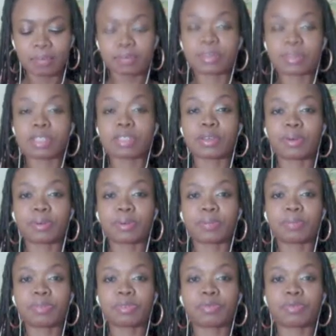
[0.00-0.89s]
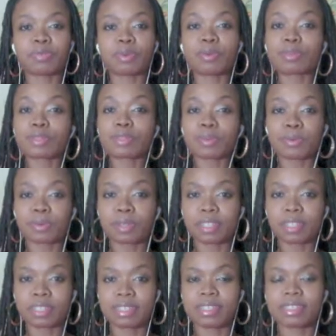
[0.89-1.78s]
So rose
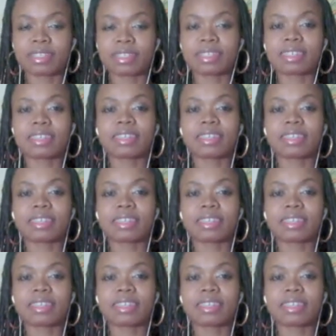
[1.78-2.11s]
quartz